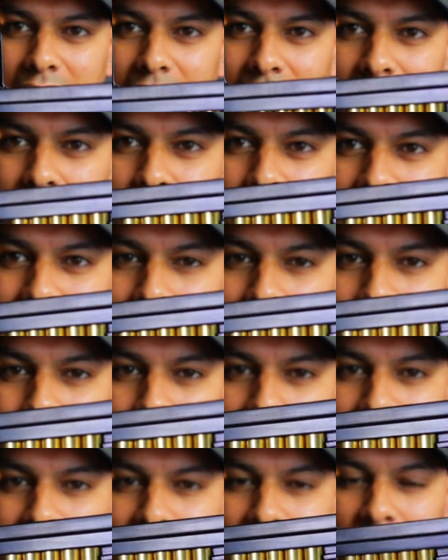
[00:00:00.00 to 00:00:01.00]
and it becomes a
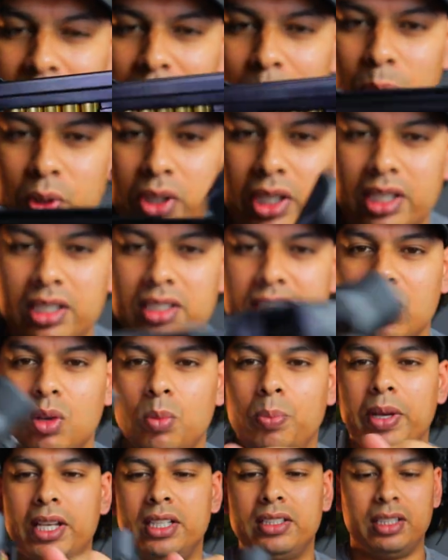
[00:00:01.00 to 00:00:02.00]
bit difficult to put in.
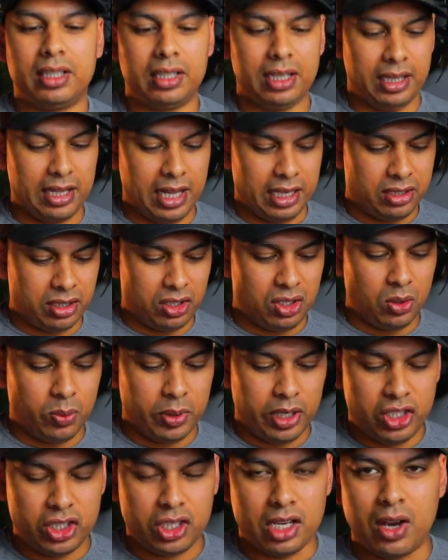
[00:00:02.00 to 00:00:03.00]
So basically that
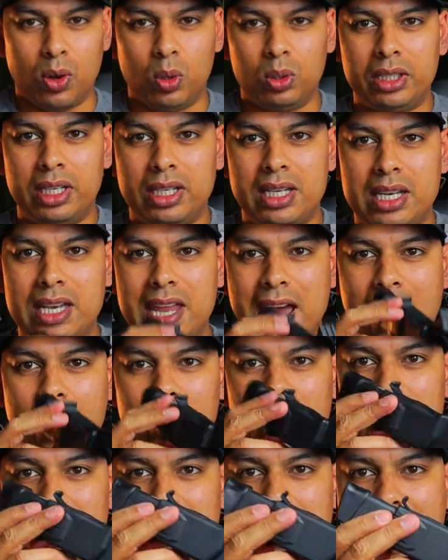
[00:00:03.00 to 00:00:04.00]
situation, hold it down
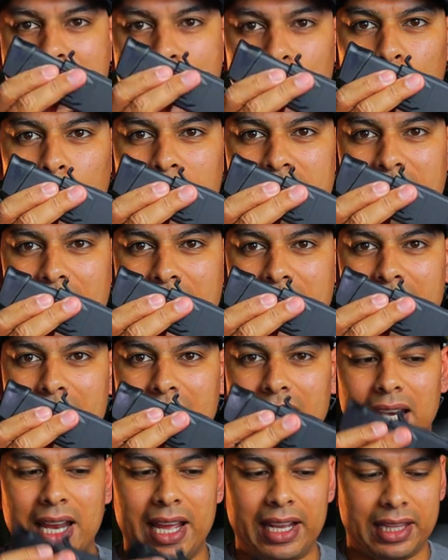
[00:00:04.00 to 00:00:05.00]
at a downwards
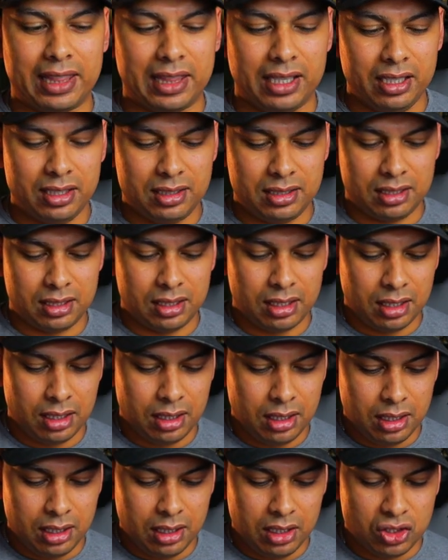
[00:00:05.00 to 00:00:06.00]
angle like this
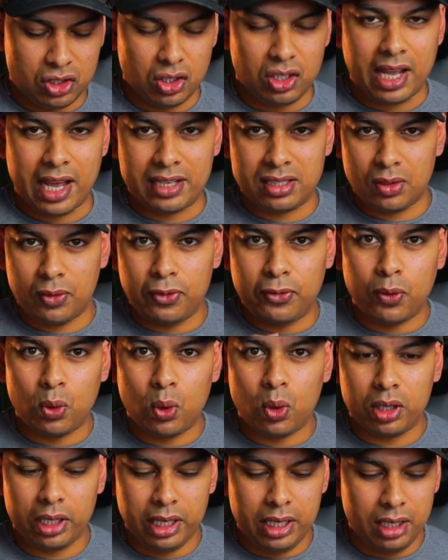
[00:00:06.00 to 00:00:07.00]
so it doesn't
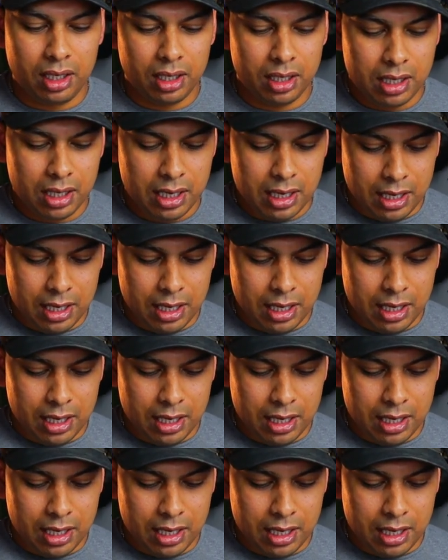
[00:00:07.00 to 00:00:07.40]
fall in